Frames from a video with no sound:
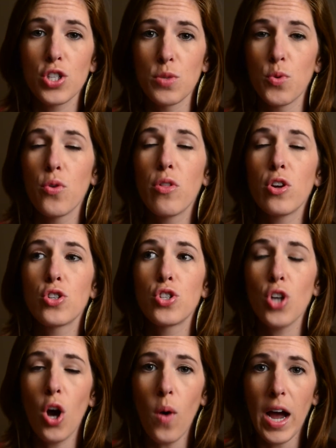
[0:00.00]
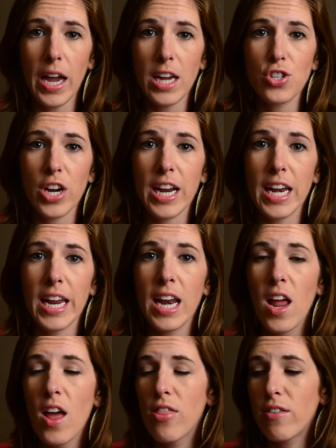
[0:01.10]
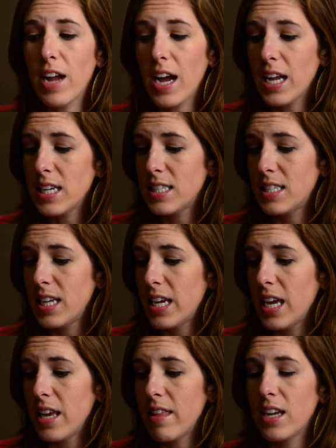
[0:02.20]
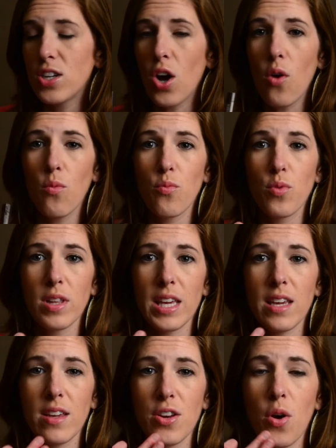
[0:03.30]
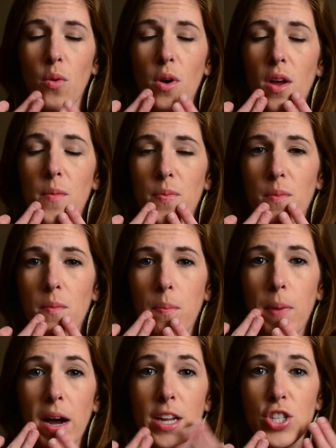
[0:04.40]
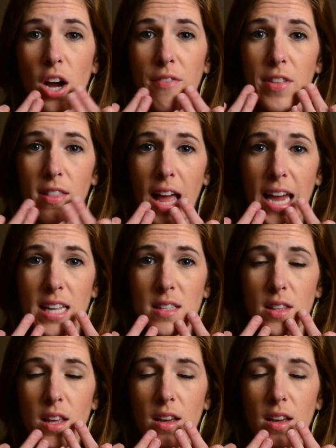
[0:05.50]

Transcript: smooth. They're so hydrating. They're not sticky. They don't really, budge off the lines